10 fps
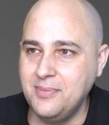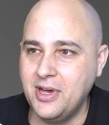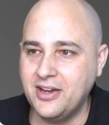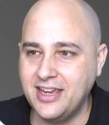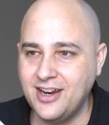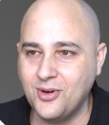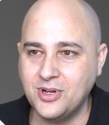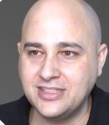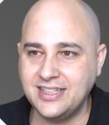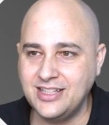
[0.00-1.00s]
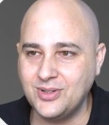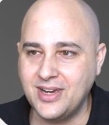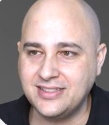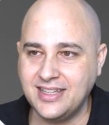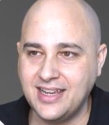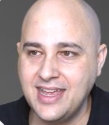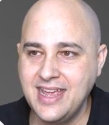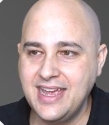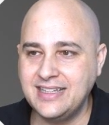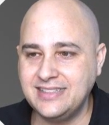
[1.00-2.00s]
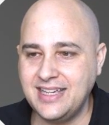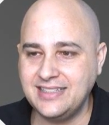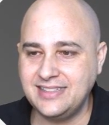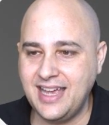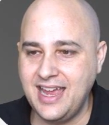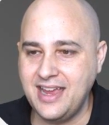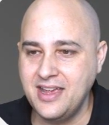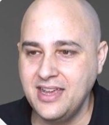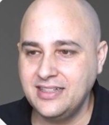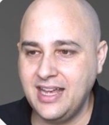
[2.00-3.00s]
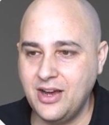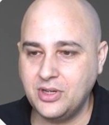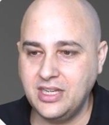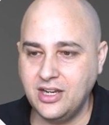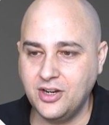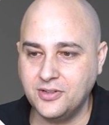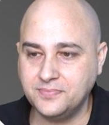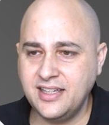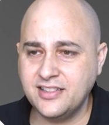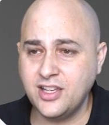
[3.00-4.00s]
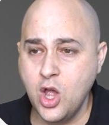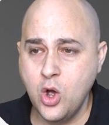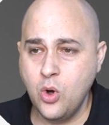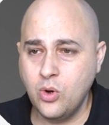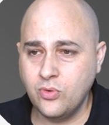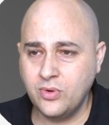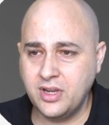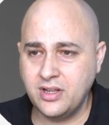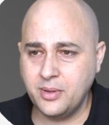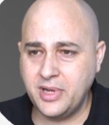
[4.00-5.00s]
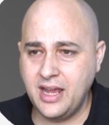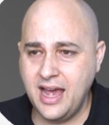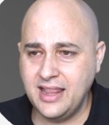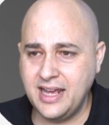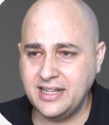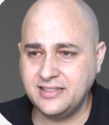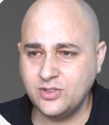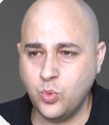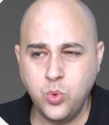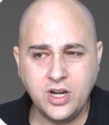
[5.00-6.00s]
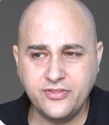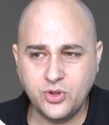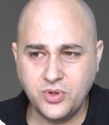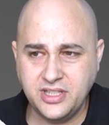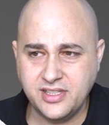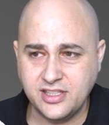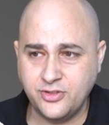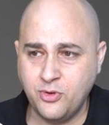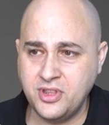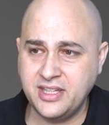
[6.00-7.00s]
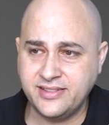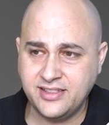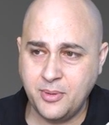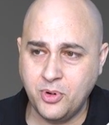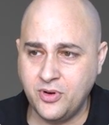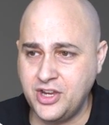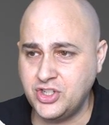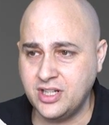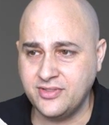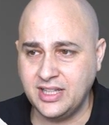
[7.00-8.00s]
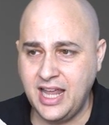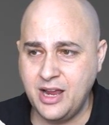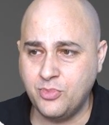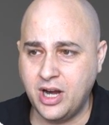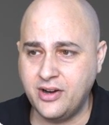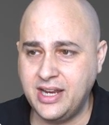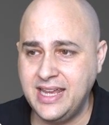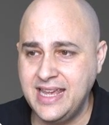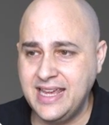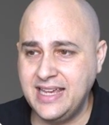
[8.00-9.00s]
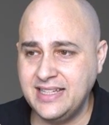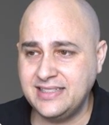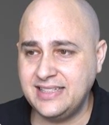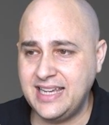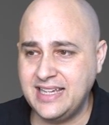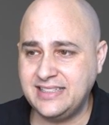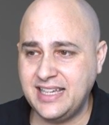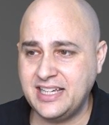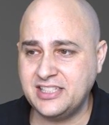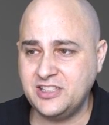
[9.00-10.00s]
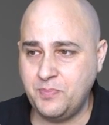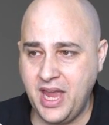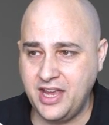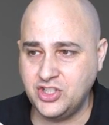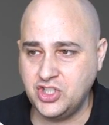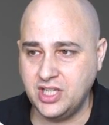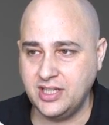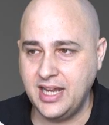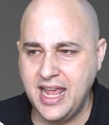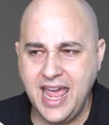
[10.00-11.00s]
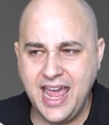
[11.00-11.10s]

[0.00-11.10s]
email here, what's interesting is they say down here, it says, right here, let me highlight it. It says, one of the reasons for this separation of the library is its expansion.